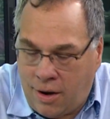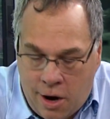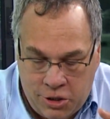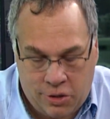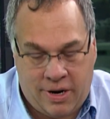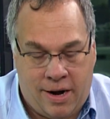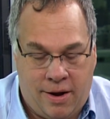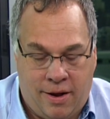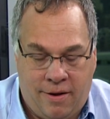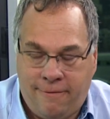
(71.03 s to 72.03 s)
larger than
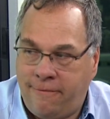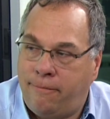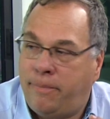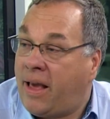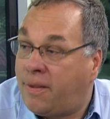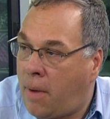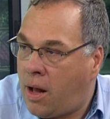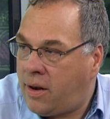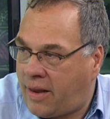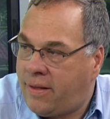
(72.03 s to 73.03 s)
a
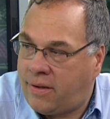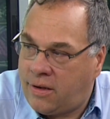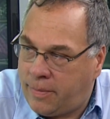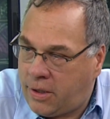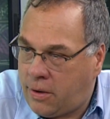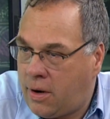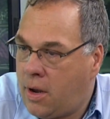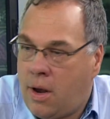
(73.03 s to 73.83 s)
baseball, 10 centimeter,